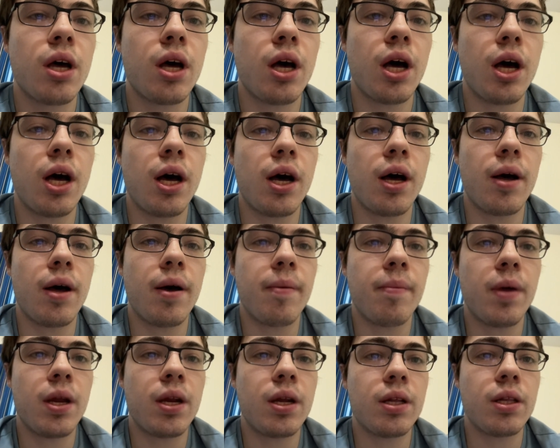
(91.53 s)

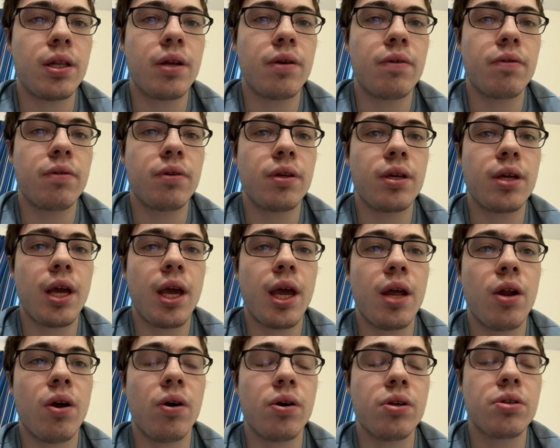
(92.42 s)
And it literally,
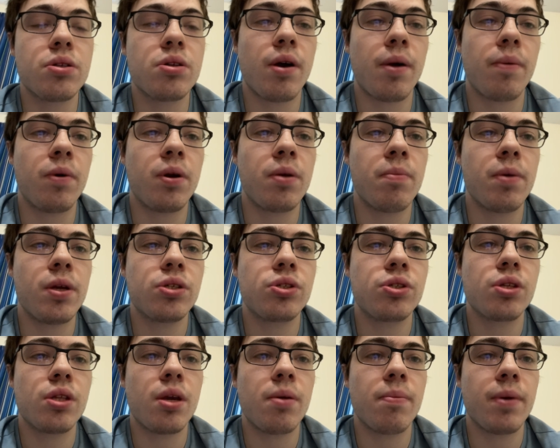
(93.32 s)
and also I want to
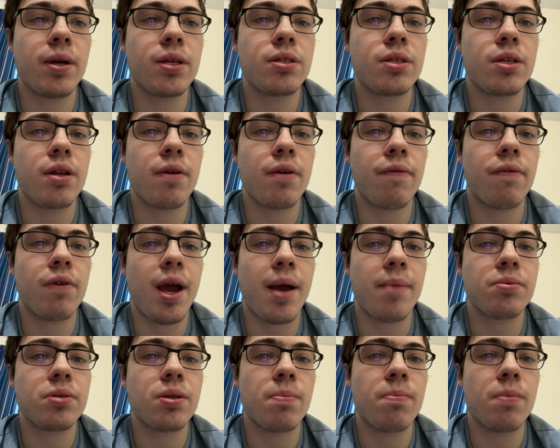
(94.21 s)
mention that you might see different
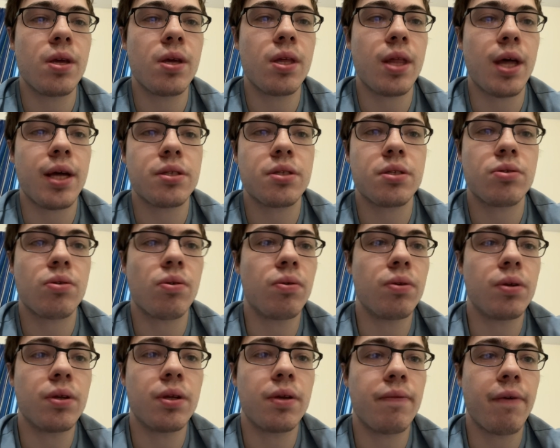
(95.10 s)
apps than me. That's
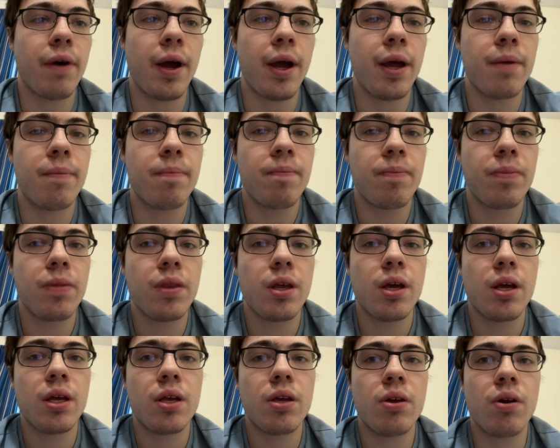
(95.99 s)
totally fine.
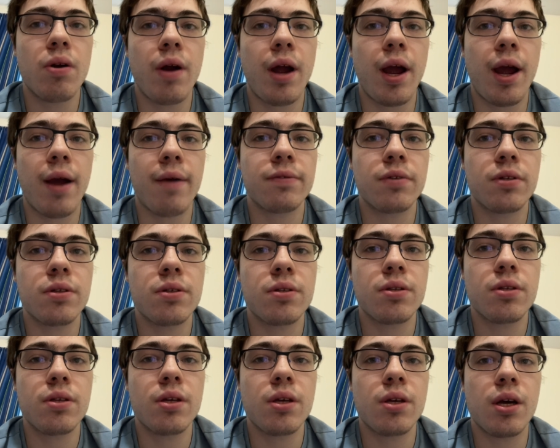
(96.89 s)
You don't have to
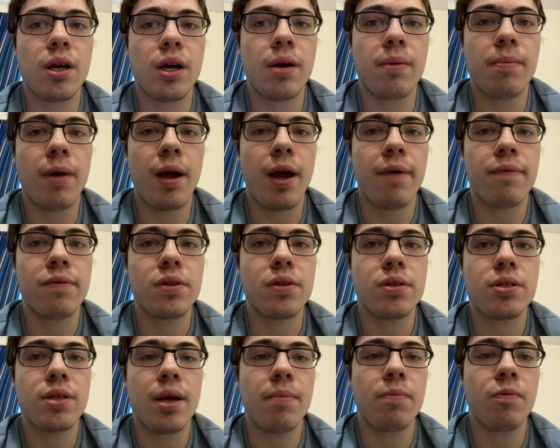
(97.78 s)
have the
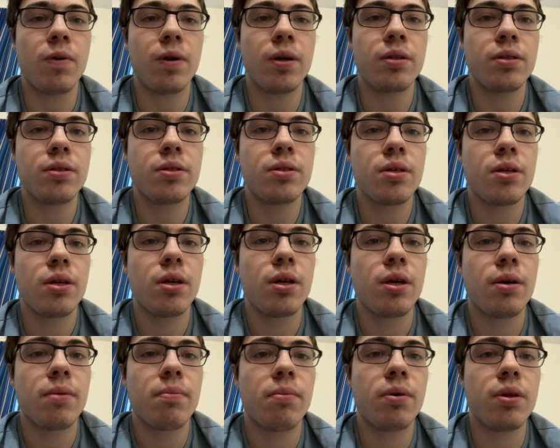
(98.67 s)
same ones.
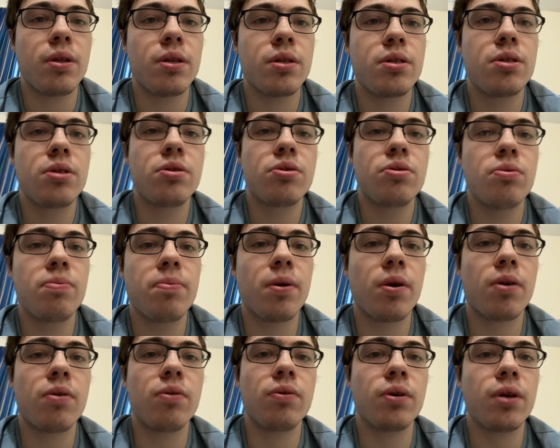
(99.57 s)
But this is super
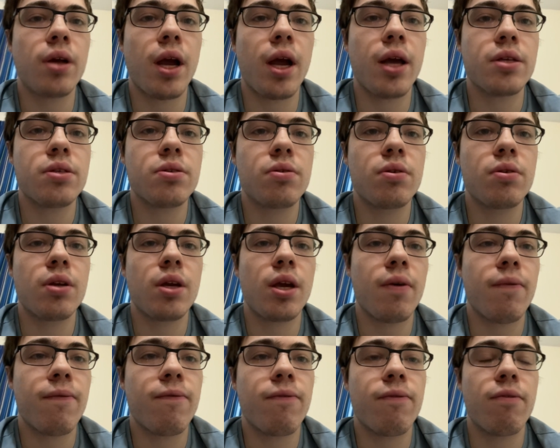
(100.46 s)
cool, guys. You can
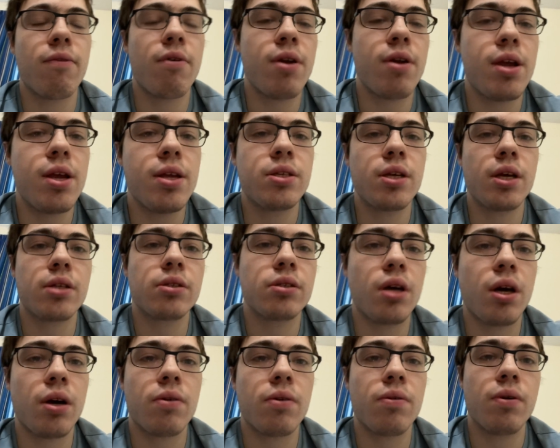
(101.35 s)
get free
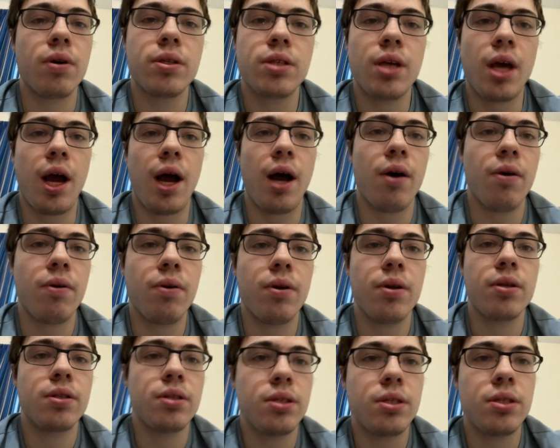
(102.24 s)
TikTok coins. How
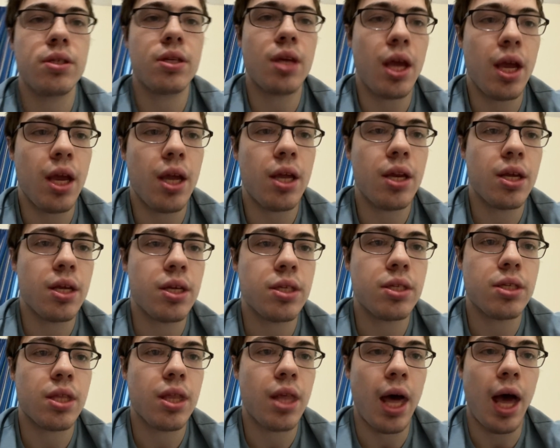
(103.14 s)
insane
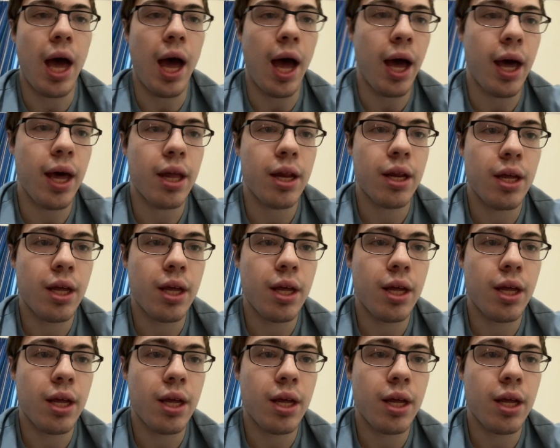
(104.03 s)
is that?